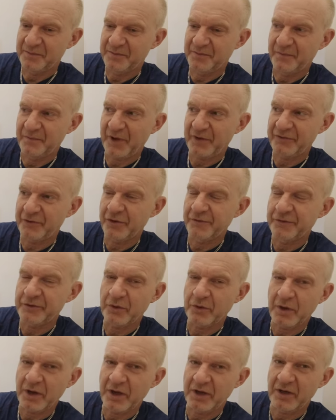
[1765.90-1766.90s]
But I've covered
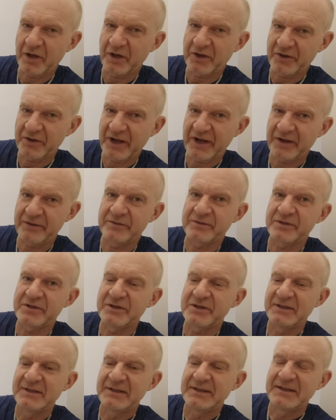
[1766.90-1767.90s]
quite a lot of ground,
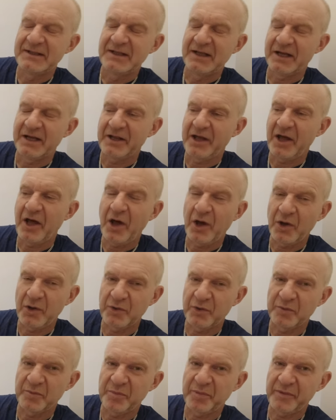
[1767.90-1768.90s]
and I
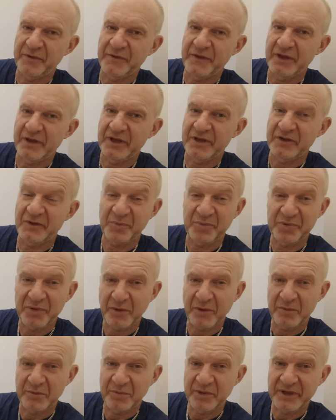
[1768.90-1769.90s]
hope that it's
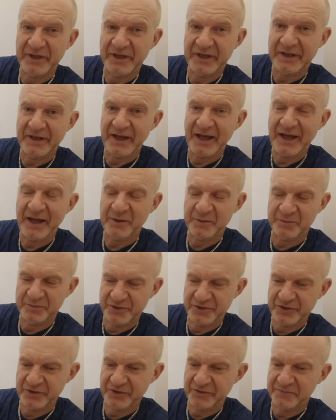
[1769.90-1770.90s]
probably
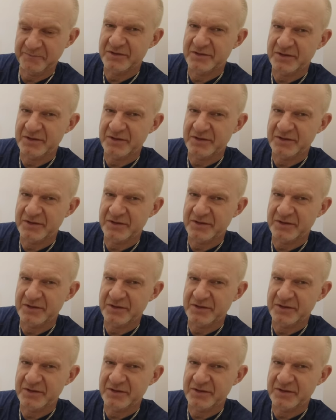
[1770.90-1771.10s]
helped you.